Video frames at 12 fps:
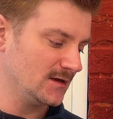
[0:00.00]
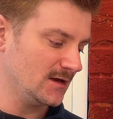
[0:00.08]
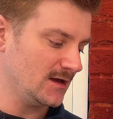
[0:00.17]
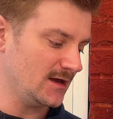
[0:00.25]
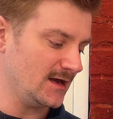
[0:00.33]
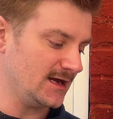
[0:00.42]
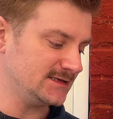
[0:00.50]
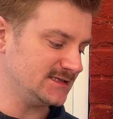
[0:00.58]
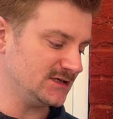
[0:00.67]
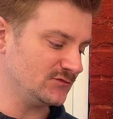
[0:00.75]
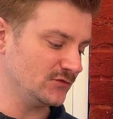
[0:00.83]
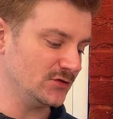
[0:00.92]
I
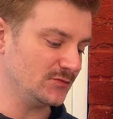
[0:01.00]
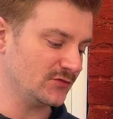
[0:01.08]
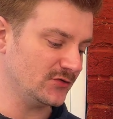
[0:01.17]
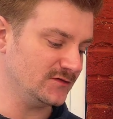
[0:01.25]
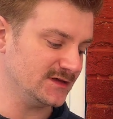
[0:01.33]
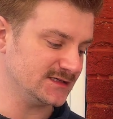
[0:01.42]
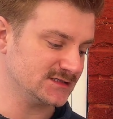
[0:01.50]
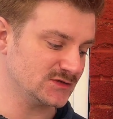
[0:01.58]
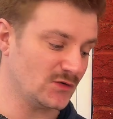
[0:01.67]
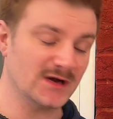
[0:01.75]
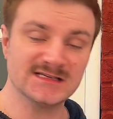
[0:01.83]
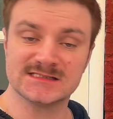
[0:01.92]
did root prune this
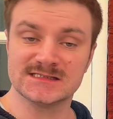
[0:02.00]
quite